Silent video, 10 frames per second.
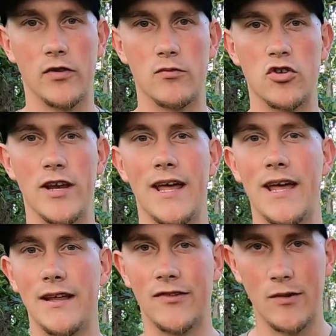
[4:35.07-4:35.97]
So I'm trying to
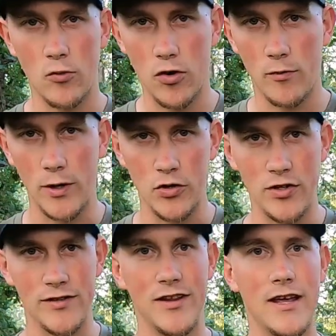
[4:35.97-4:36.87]
hang it somewhere off my
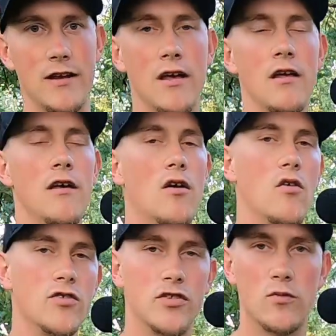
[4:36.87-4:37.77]
tree stand
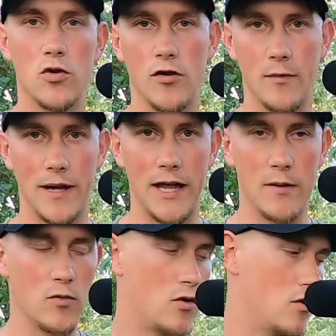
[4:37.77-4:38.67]
or somewhere off my camera